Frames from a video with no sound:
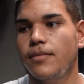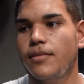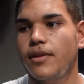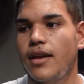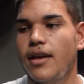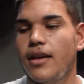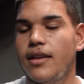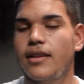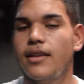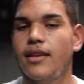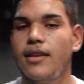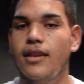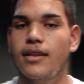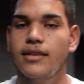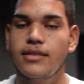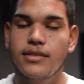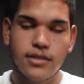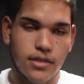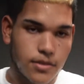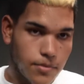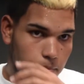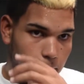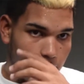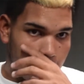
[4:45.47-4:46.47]
And this
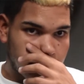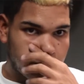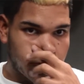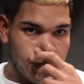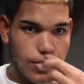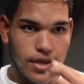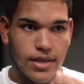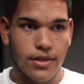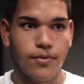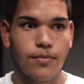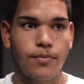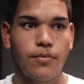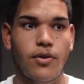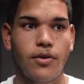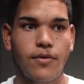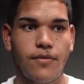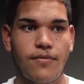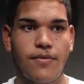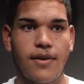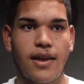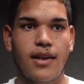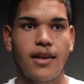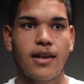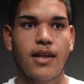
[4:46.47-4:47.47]
is the best way to burn
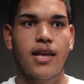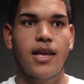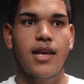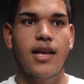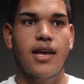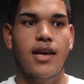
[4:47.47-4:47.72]
fat.